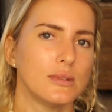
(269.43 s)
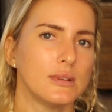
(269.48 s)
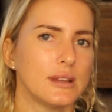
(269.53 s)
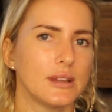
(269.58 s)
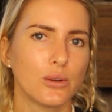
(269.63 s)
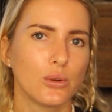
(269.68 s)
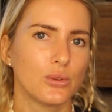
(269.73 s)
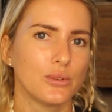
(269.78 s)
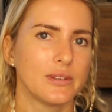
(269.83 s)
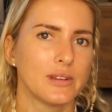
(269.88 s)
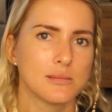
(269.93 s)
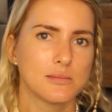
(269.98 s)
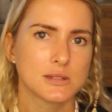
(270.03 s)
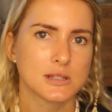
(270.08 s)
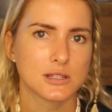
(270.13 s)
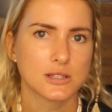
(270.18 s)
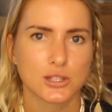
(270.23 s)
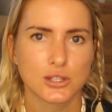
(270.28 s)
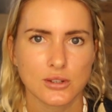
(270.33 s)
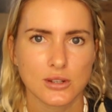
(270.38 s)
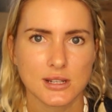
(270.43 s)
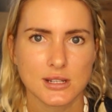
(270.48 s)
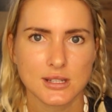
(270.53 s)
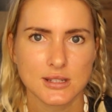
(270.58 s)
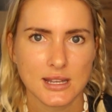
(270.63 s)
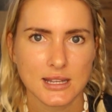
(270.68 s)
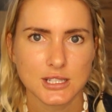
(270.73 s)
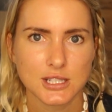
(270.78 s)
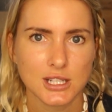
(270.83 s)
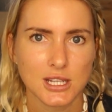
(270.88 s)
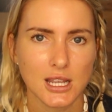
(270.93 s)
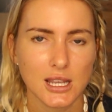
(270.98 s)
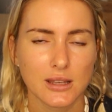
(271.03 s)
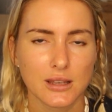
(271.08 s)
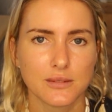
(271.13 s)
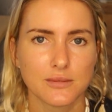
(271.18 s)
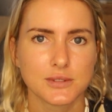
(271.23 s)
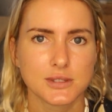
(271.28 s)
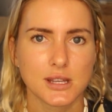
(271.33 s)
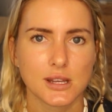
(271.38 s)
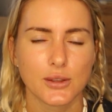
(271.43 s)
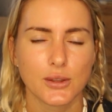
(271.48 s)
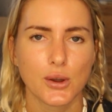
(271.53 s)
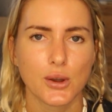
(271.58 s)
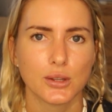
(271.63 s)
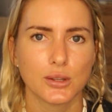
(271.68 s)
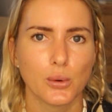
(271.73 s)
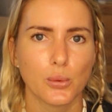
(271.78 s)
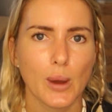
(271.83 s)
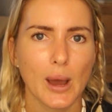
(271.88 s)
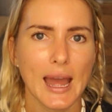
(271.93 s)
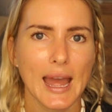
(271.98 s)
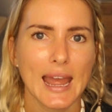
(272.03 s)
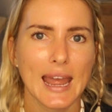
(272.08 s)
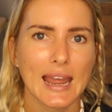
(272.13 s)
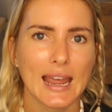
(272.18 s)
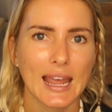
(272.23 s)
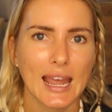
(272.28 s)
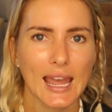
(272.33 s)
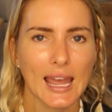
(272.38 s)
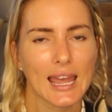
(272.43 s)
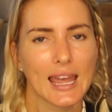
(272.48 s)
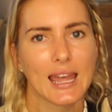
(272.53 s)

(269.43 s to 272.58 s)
little tips and tricks that she gives along the way,